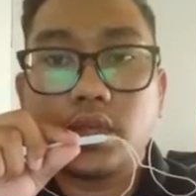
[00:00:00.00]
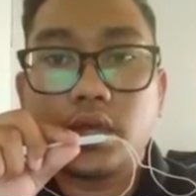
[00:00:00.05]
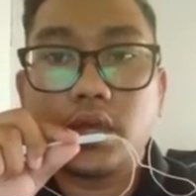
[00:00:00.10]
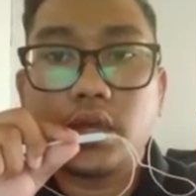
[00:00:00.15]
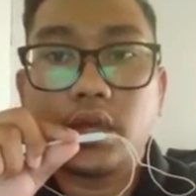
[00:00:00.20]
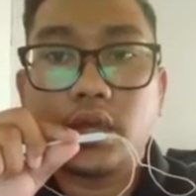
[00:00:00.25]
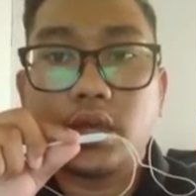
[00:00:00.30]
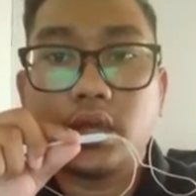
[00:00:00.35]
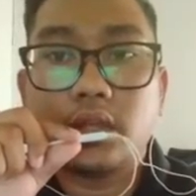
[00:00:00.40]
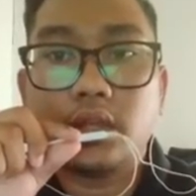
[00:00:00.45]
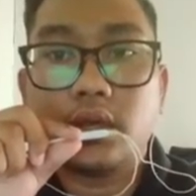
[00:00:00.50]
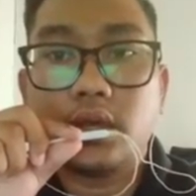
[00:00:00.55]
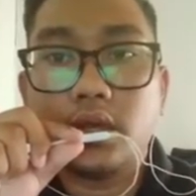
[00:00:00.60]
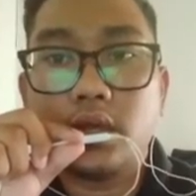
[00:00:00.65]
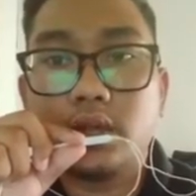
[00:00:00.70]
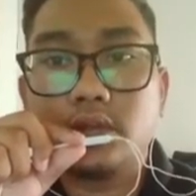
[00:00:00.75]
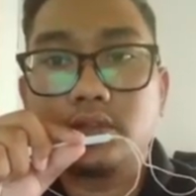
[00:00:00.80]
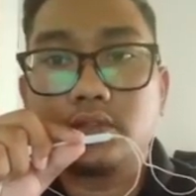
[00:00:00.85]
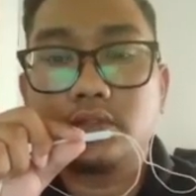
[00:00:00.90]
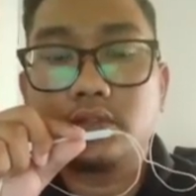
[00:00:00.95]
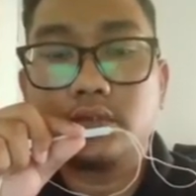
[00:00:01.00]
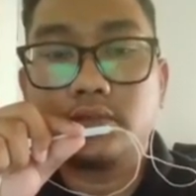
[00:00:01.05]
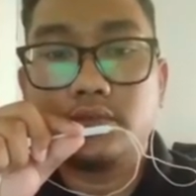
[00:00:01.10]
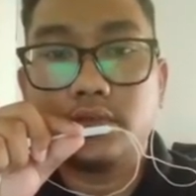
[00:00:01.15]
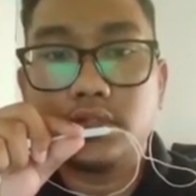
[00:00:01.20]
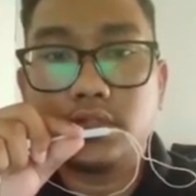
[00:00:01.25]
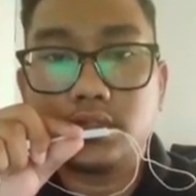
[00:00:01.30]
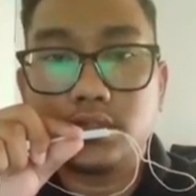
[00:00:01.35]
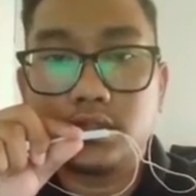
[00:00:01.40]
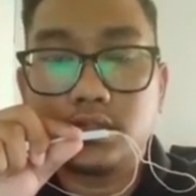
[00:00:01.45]
care and health
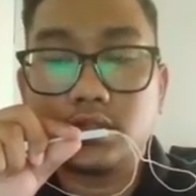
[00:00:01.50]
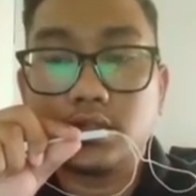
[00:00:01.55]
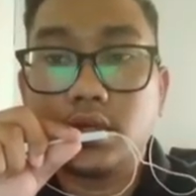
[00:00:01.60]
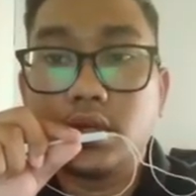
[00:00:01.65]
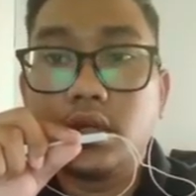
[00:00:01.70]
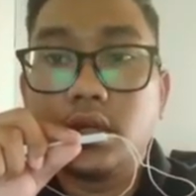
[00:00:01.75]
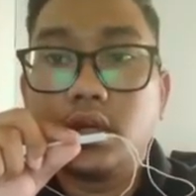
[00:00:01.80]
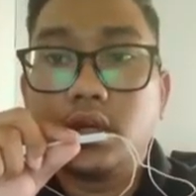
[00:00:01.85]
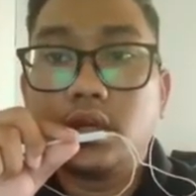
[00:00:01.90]
services.